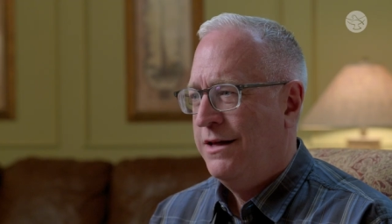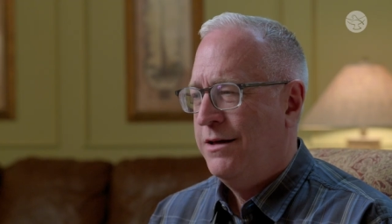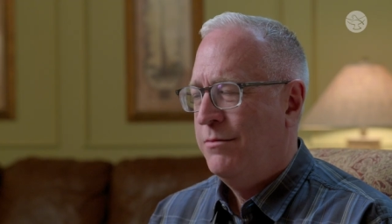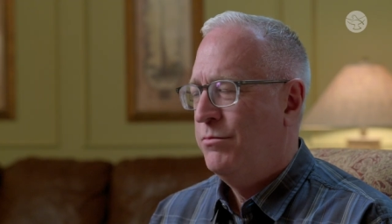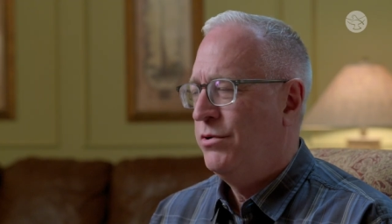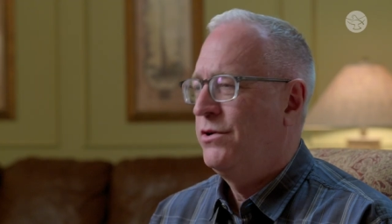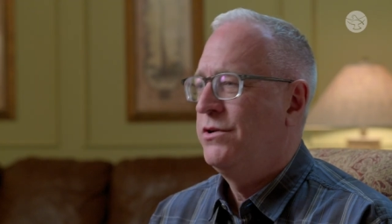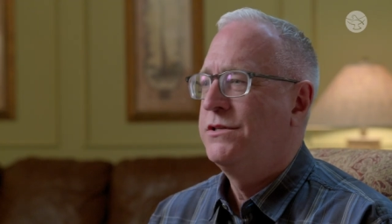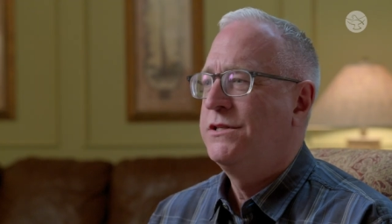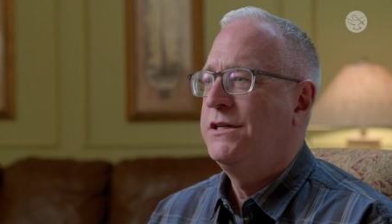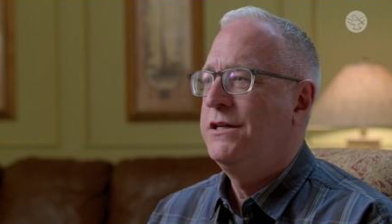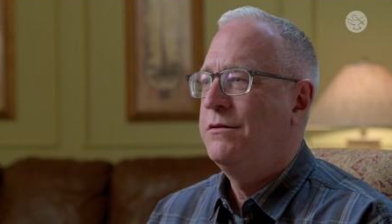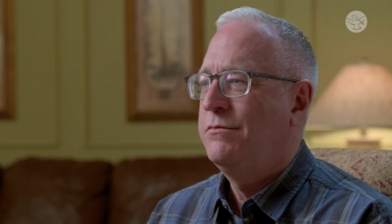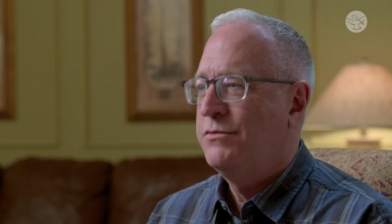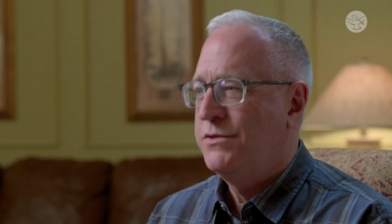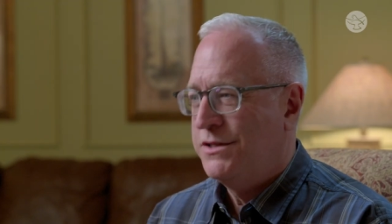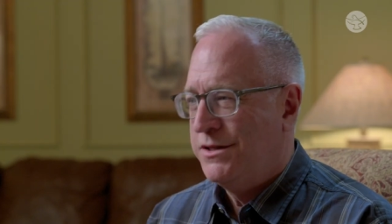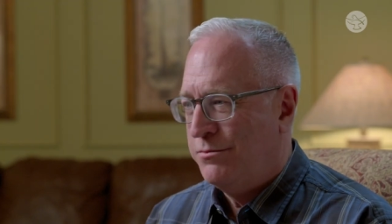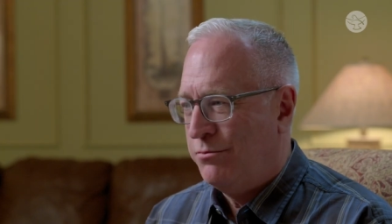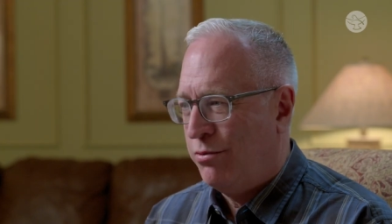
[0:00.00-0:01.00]
because he
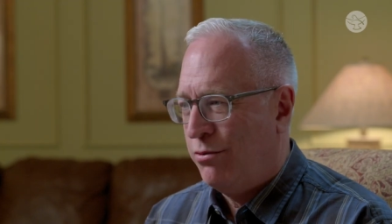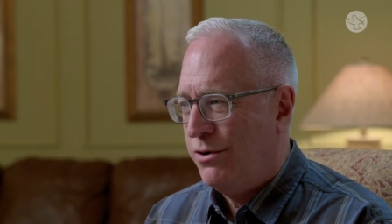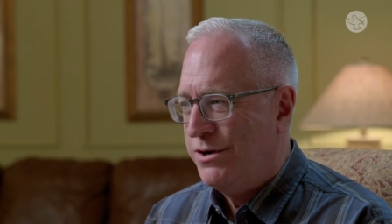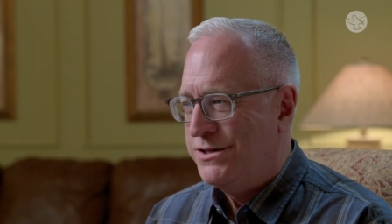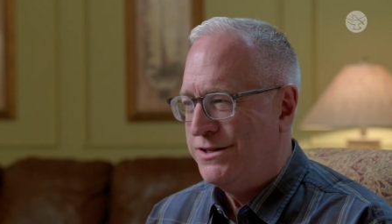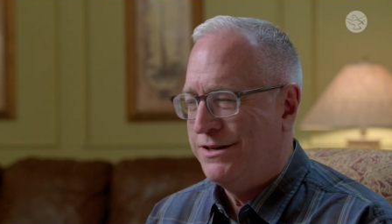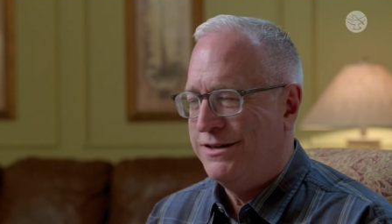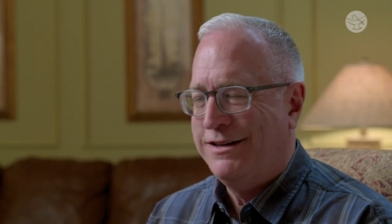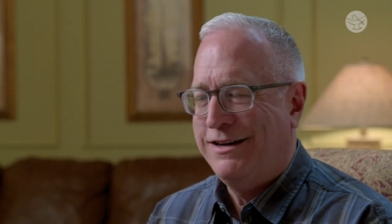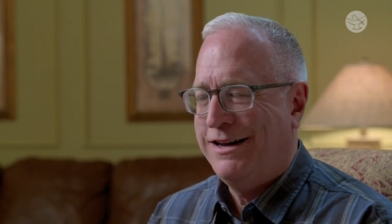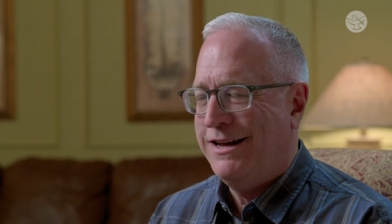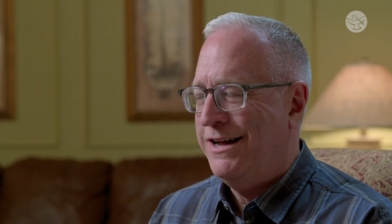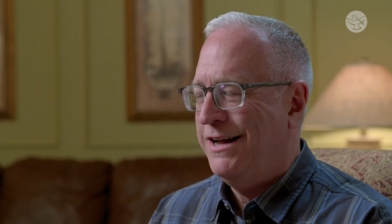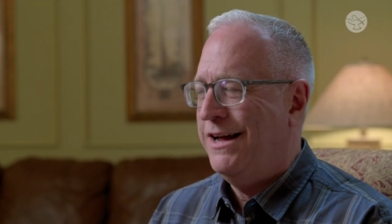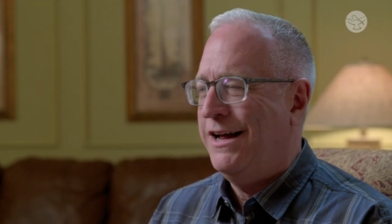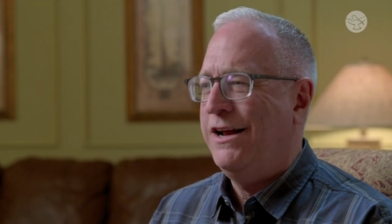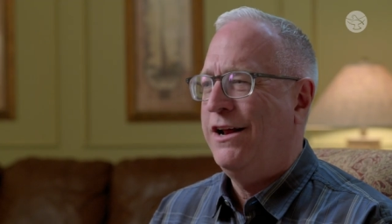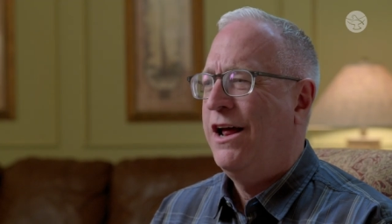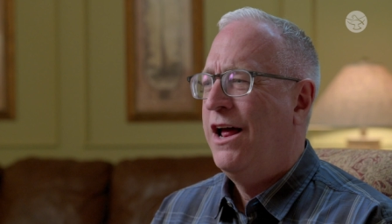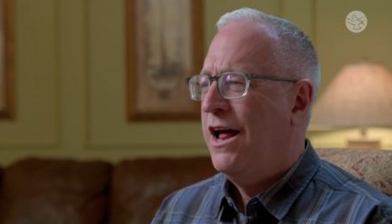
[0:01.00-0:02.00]
was in prison. And
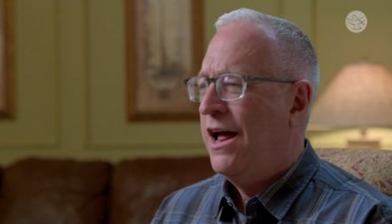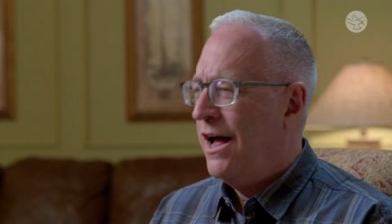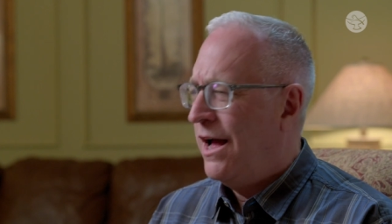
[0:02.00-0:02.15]
I,